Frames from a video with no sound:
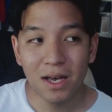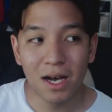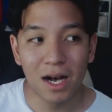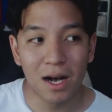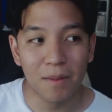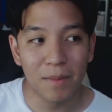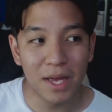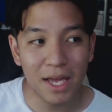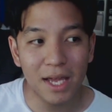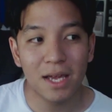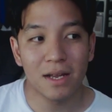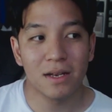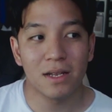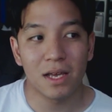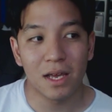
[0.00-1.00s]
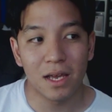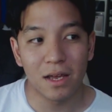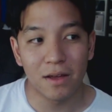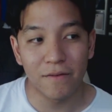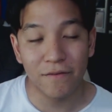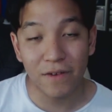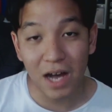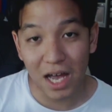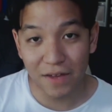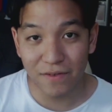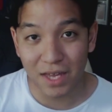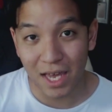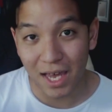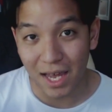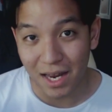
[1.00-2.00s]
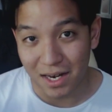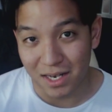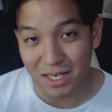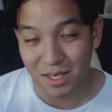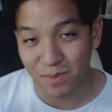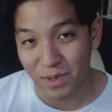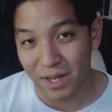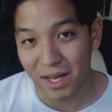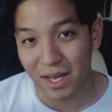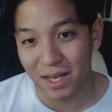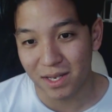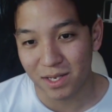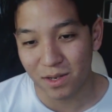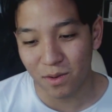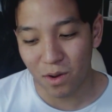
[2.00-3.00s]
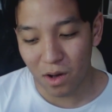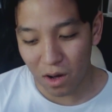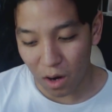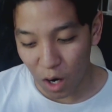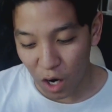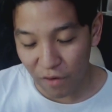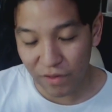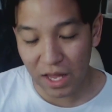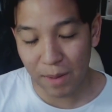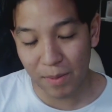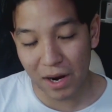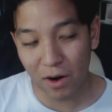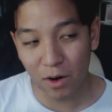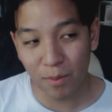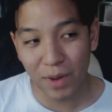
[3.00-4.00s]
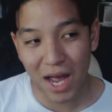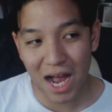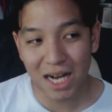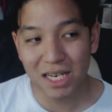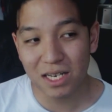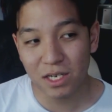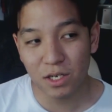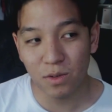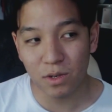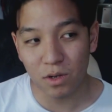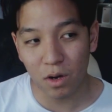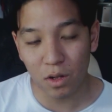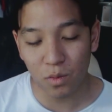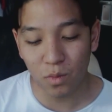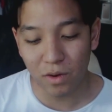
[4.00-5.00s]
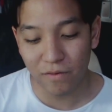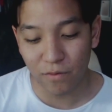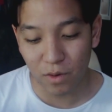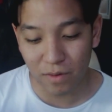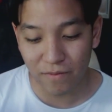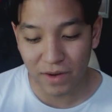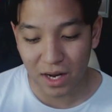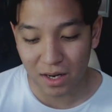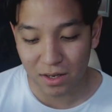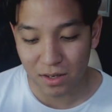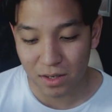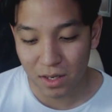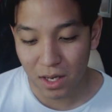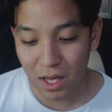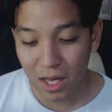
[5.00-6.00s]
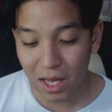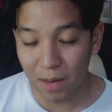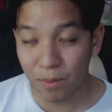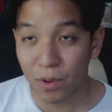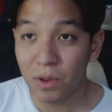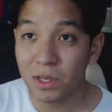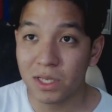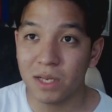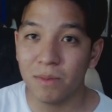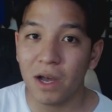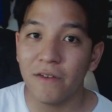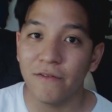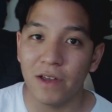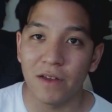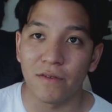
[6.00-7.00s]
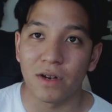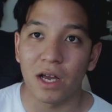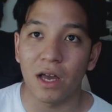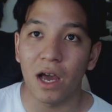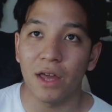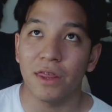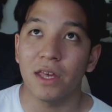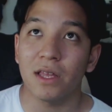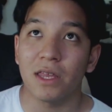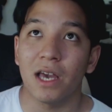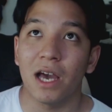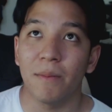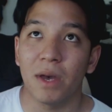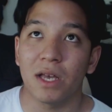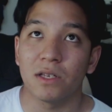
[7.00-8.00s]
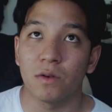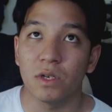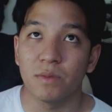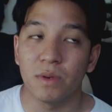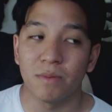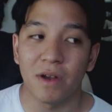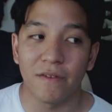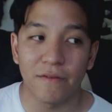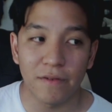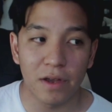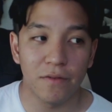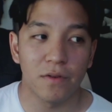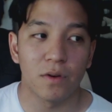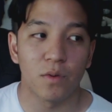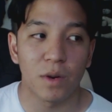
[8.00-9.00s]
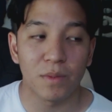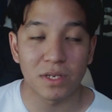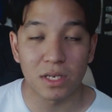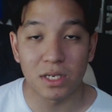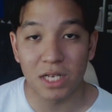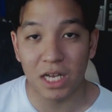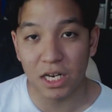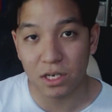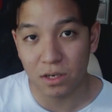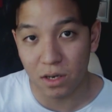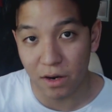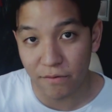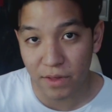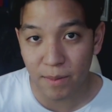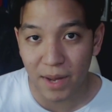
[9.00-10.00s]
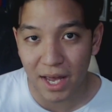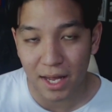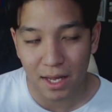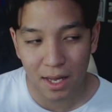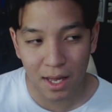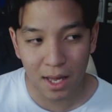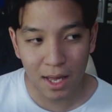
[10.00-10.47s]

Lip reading: And a 5K display. So all of that power packed into an all-in-one form factor. And personally, my favorite. I think the iMac has always been my favorite representation of the Mac.